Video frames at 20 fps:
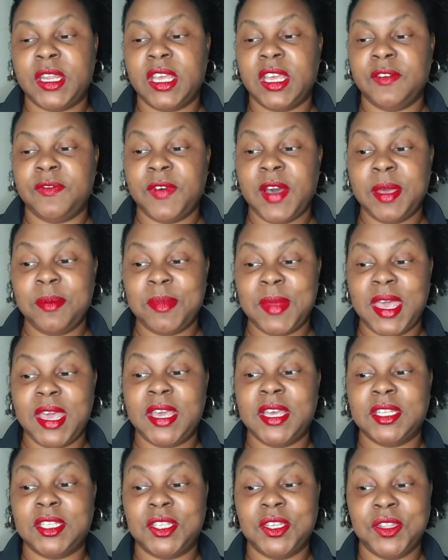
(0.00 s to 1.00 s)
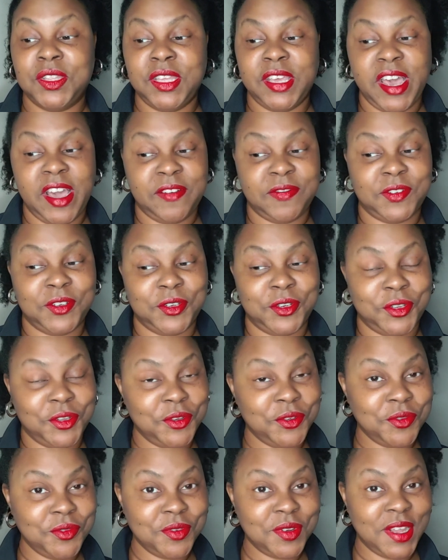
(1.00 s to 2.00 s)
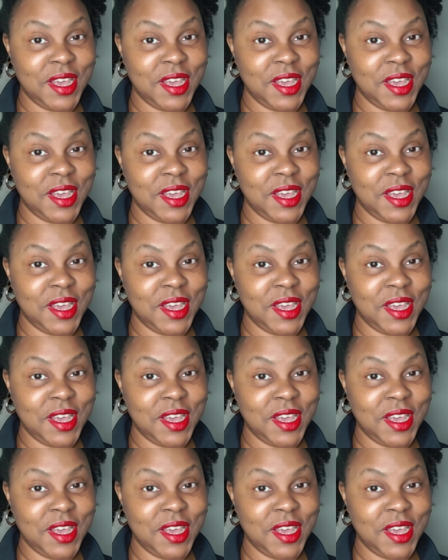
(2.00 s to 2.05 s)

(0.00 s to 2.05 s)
if I make it to the afternoon